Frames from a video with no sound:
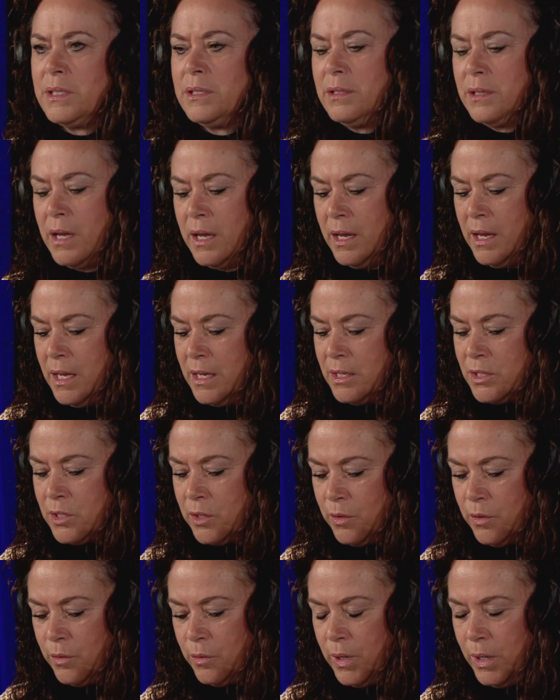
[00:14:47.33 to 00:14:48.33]
And
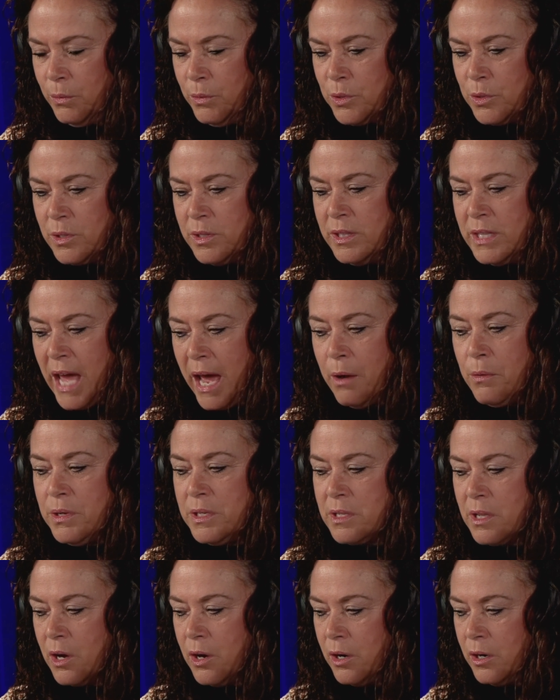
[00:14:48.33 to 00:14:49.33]
so it was that
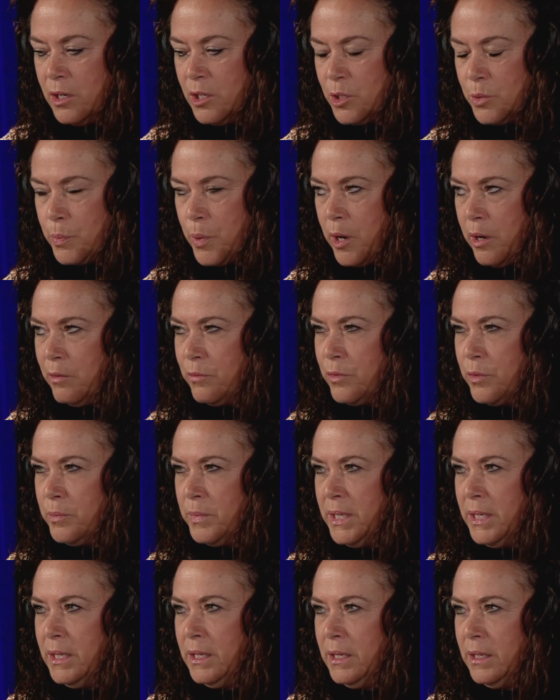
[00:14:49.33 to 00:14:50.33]
was the hardest part for
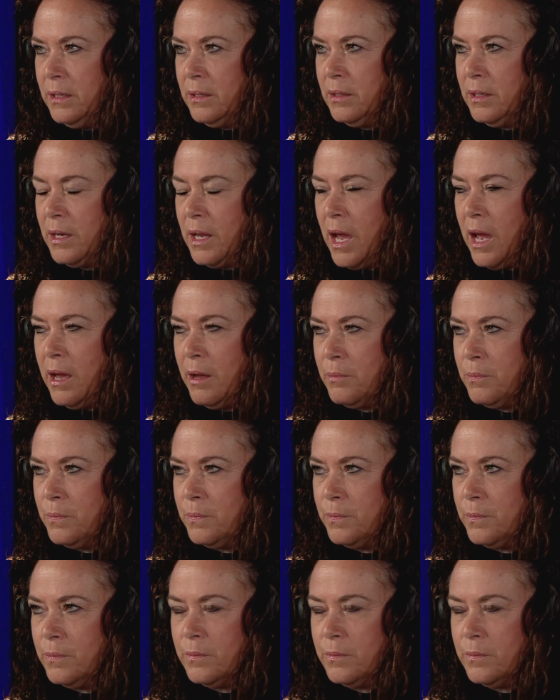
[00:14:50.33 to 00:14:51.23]
me in um,